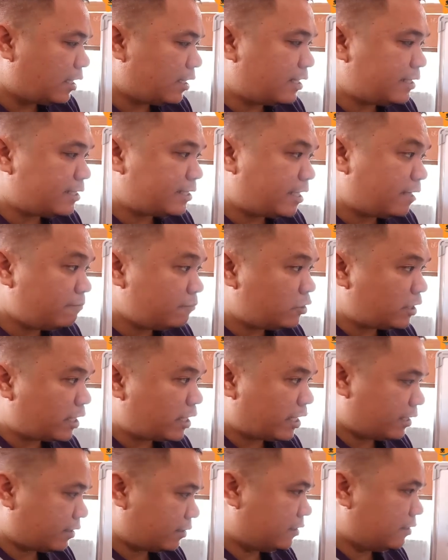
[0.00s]
the
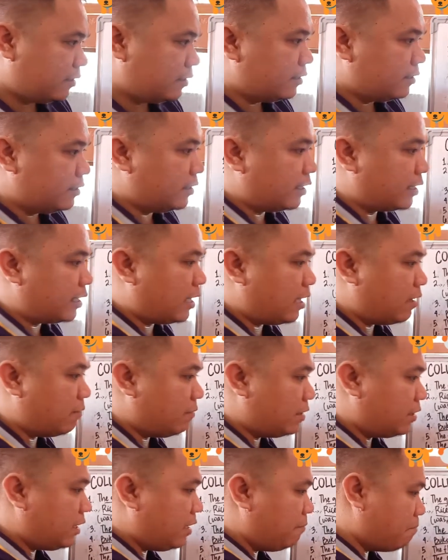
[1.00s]
subject, the
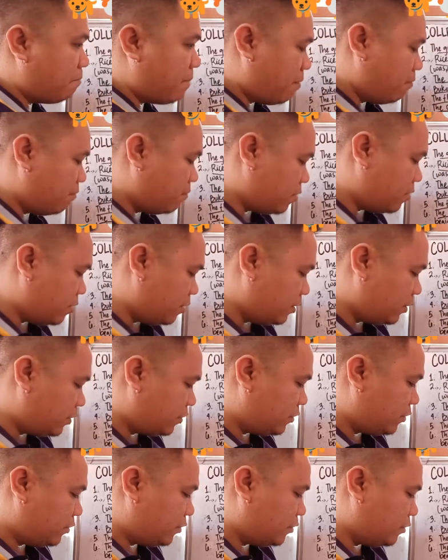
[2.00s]
committee
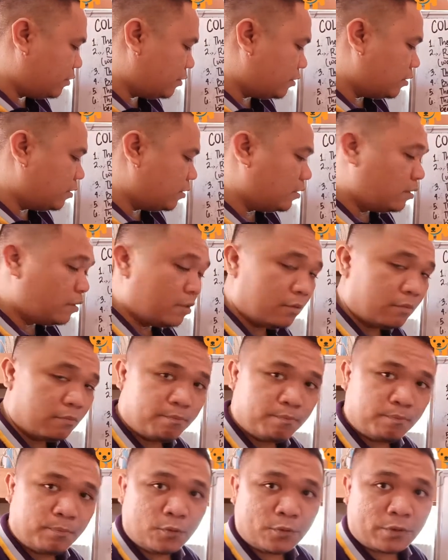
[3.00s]
members,
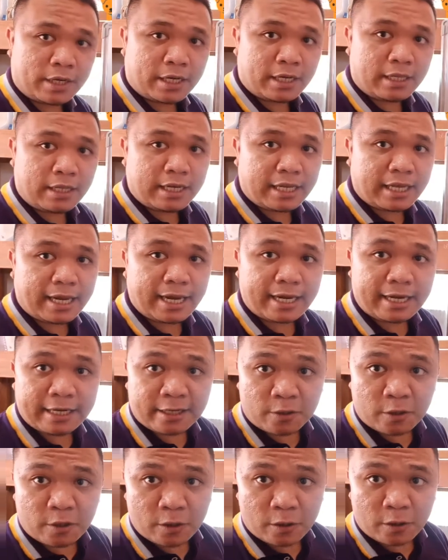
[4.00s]
plural, and
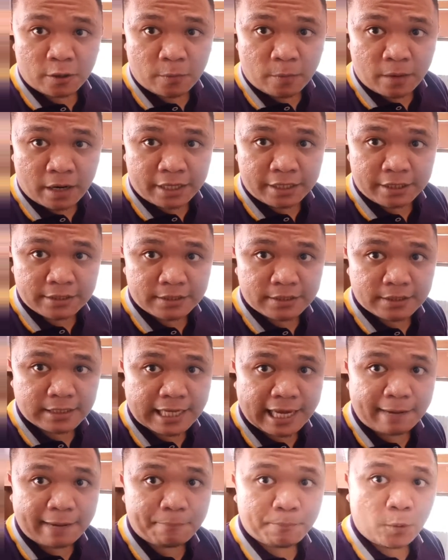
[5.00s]
it requires
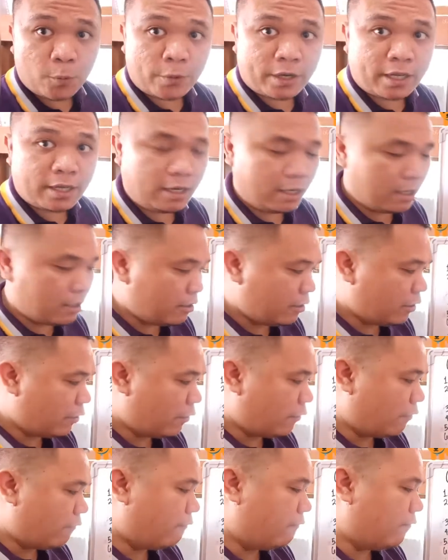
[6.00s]
a plural
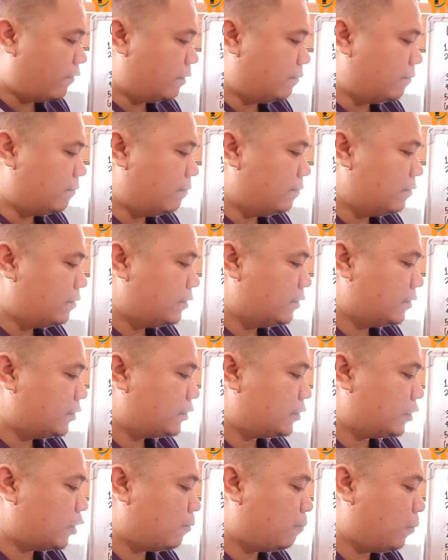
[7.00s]
verb.
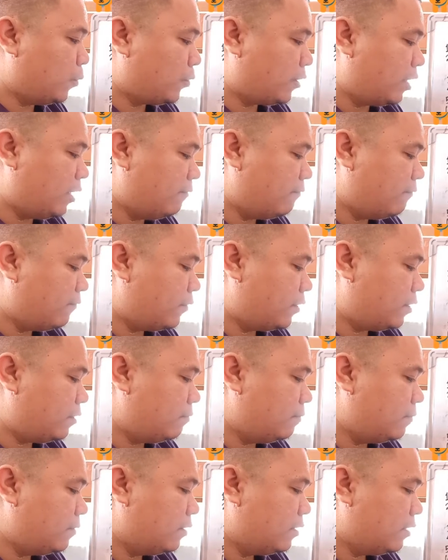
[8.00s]
So plural
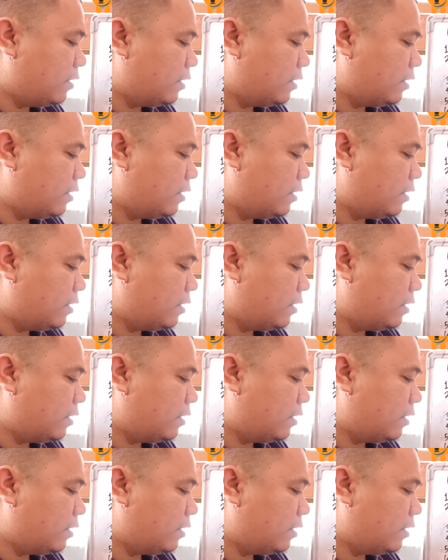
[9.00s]
verb,